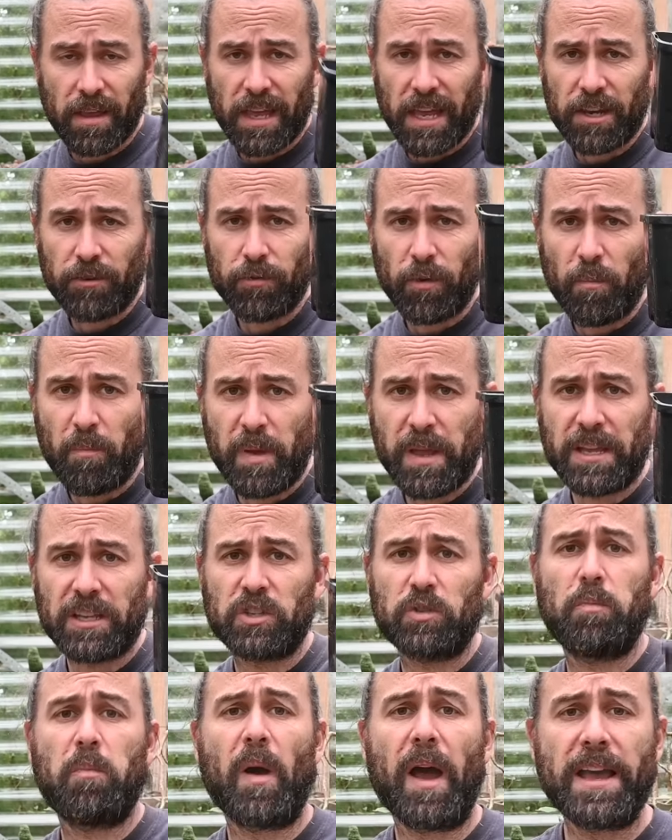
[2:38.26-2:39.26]
into a bigger
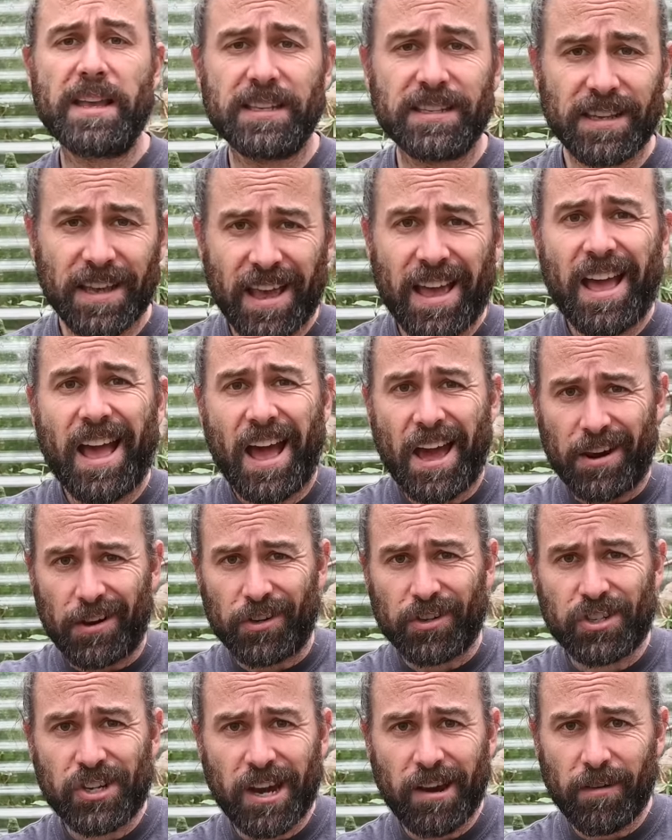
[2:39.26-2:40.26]
space, and I'll
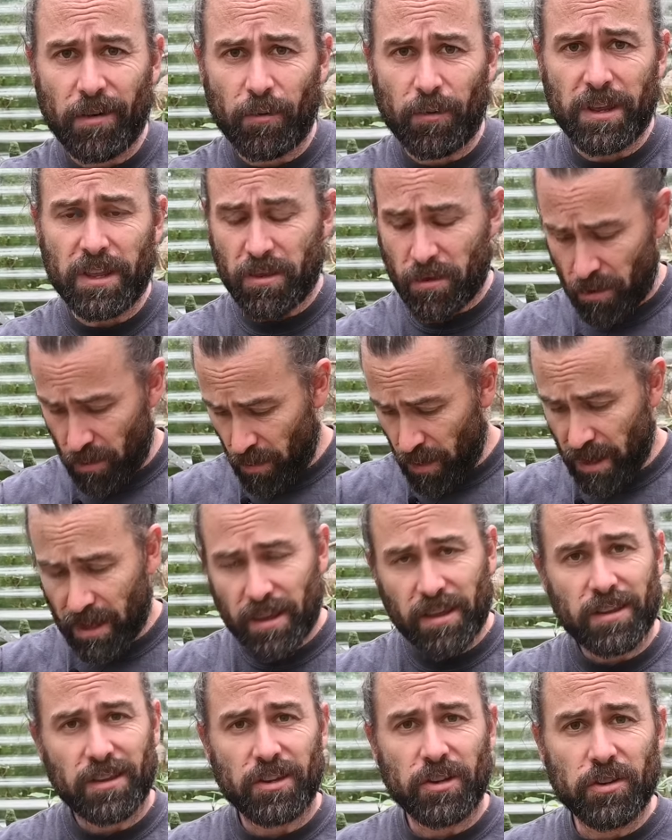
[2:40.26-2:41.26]
share it with you
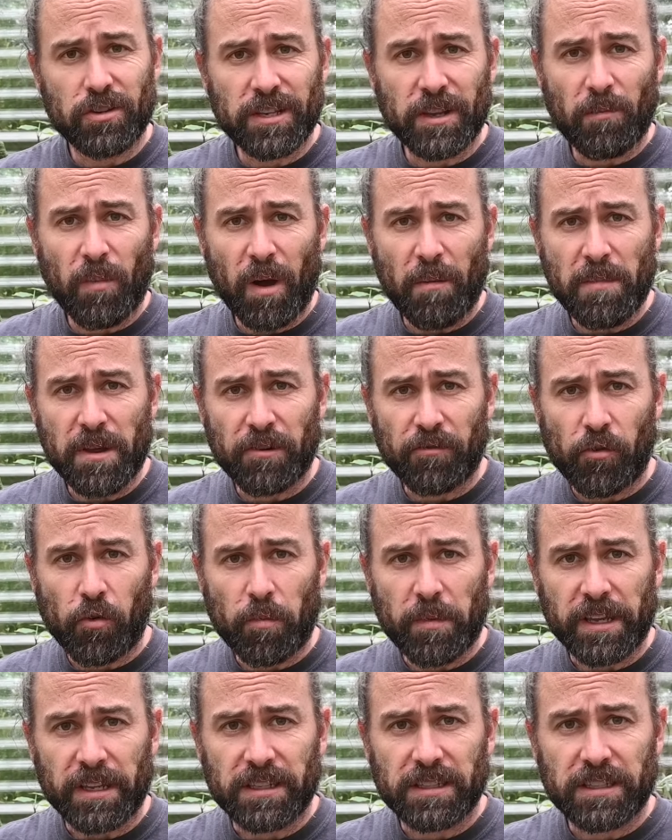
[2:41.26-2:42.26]
using my mineral
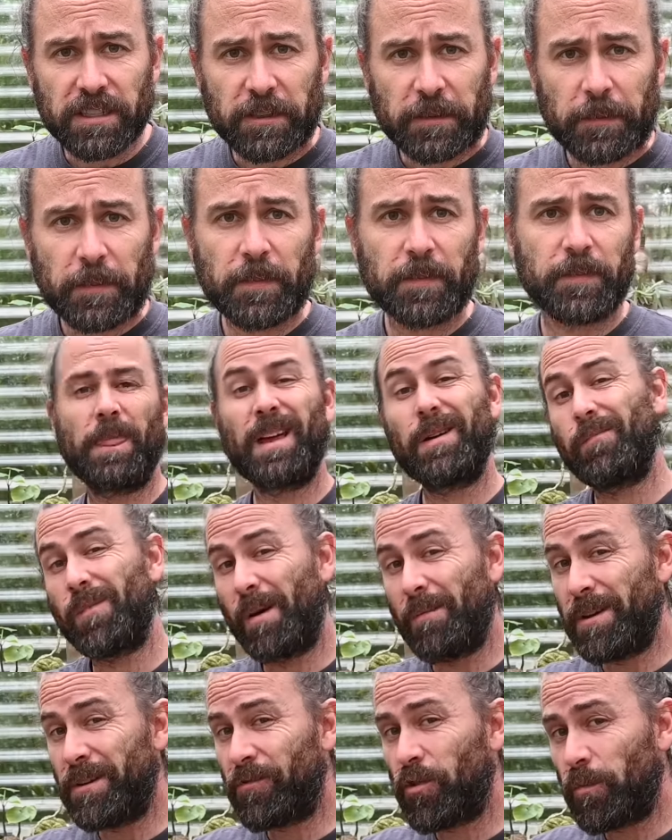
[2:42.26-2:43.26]
mix. My
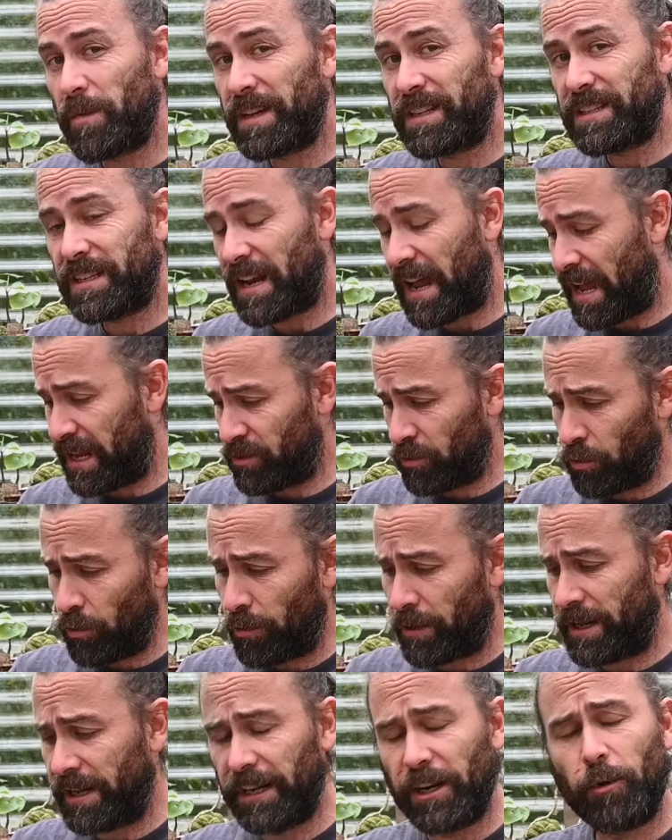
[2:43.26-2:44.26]
mineral mix today is
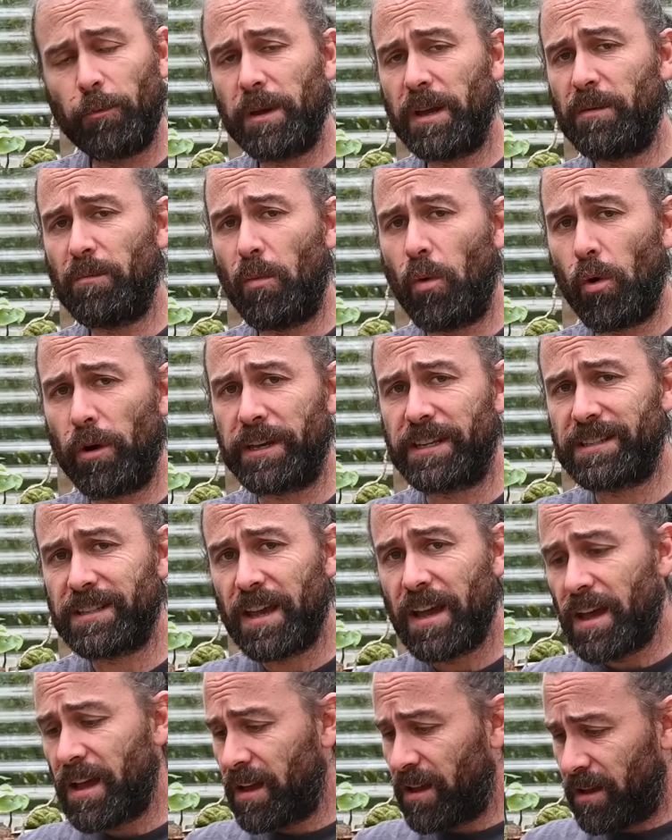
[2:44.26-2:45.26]
already a little bit moist.
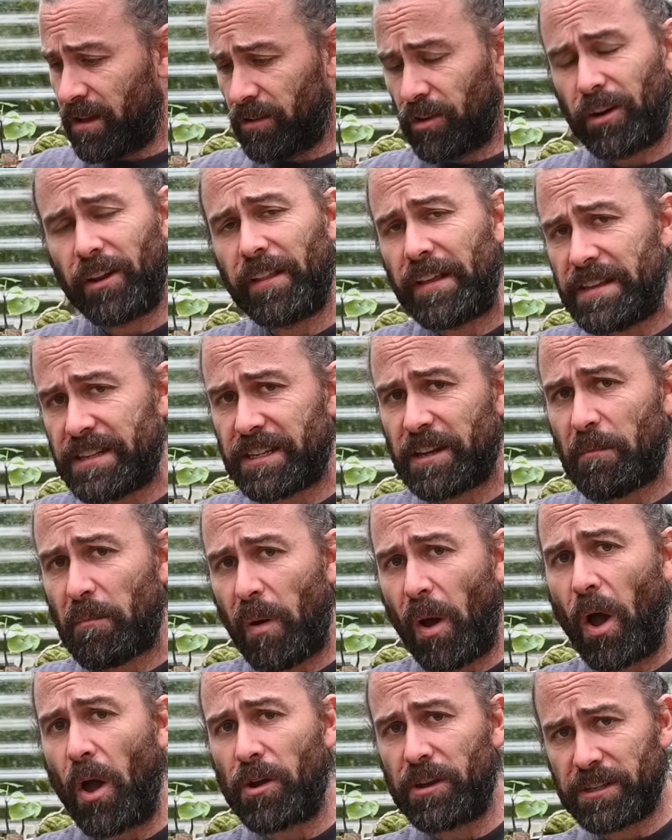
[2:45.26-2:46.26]
A lot of these
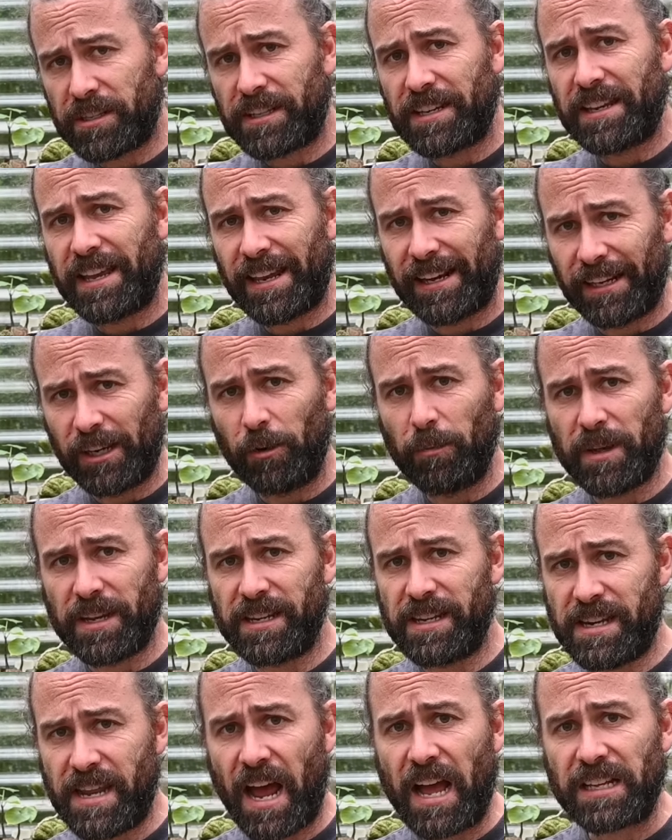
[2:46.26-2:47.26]
components can get a little
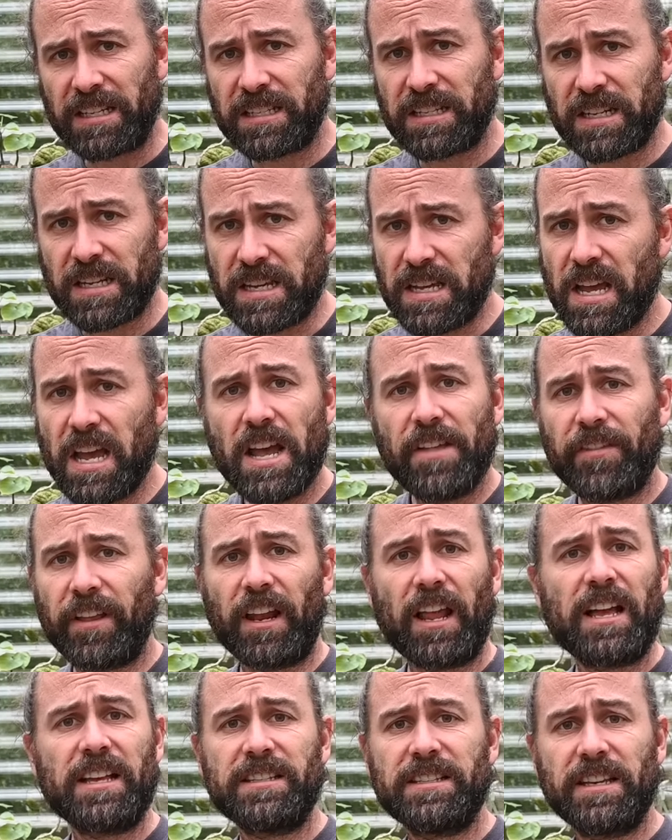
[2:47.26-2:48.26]
bit dusty, and the
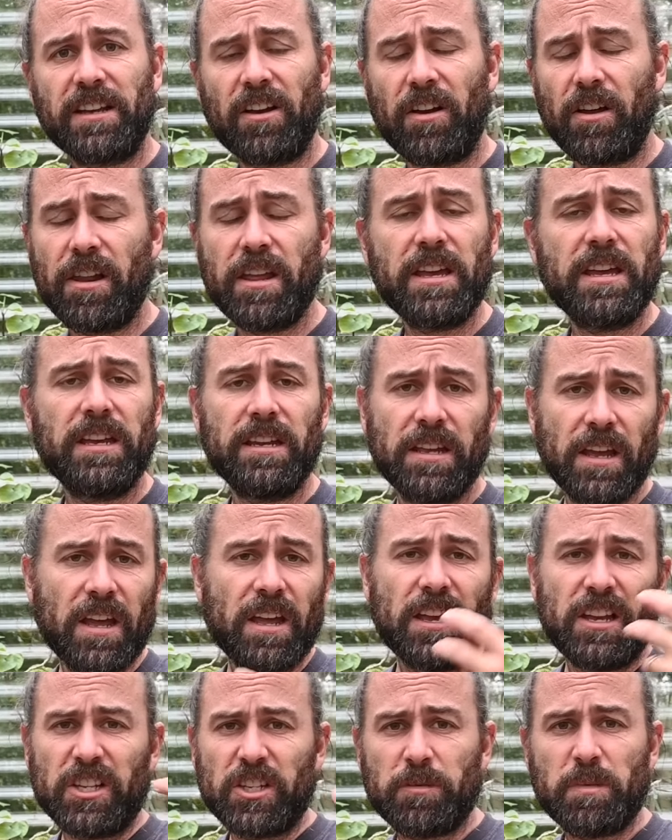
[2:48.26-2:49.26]
last thing I need
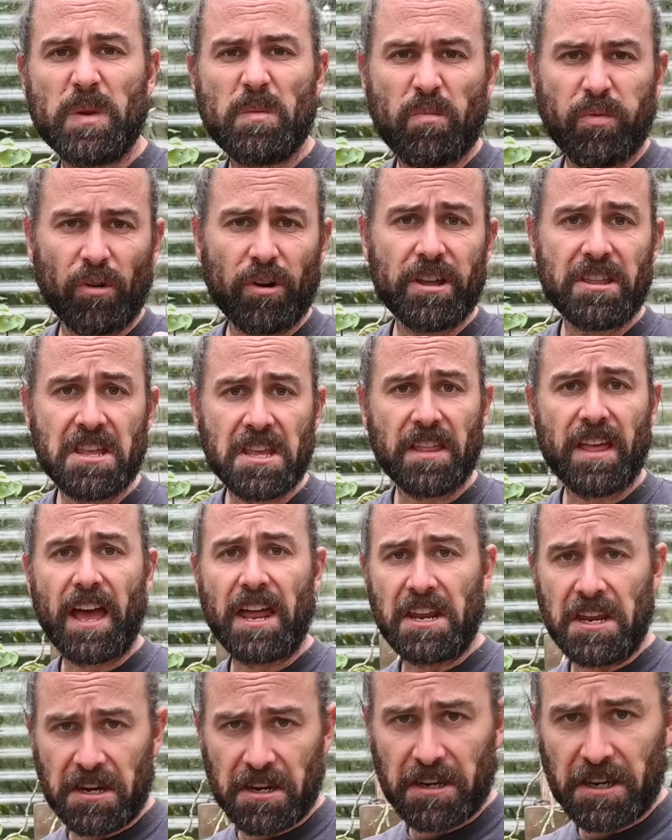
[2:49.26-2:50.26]
is to be breathing
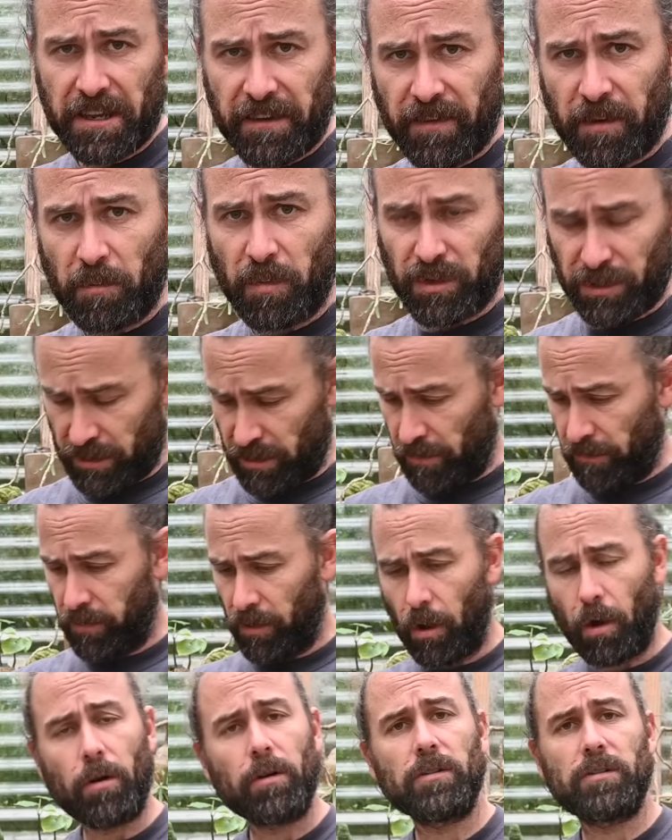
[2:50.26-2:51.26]
that in and giving myself
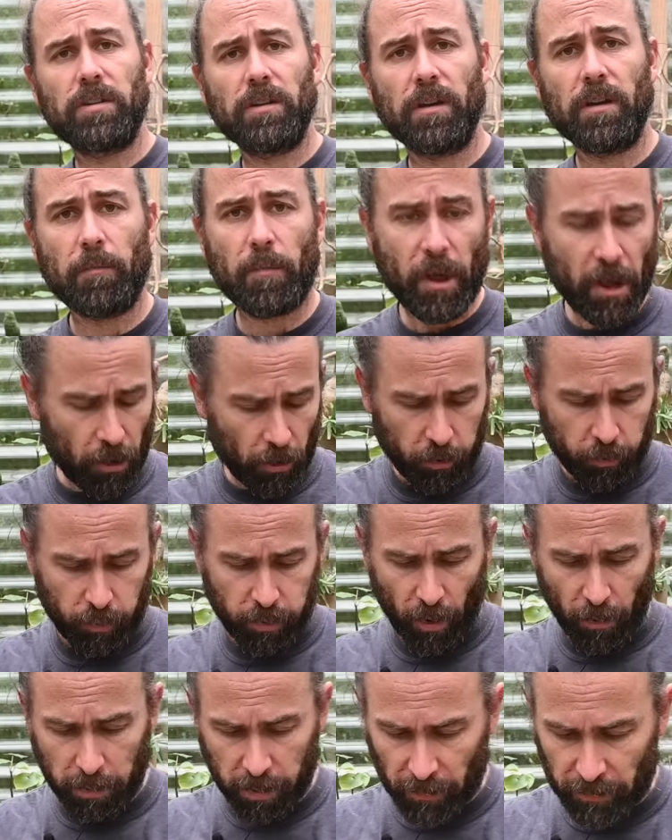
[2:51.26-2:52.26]
long-term health
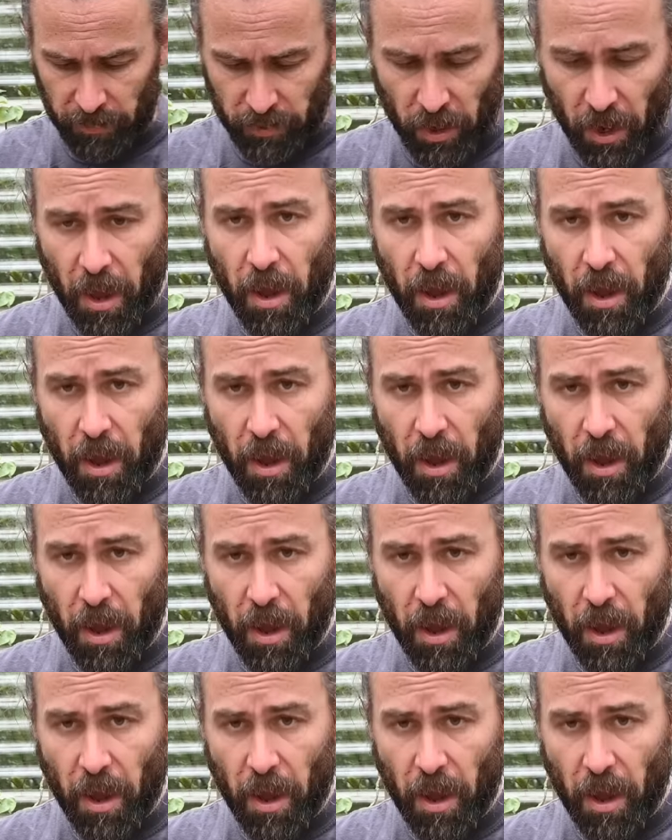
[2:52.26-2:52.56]
problems.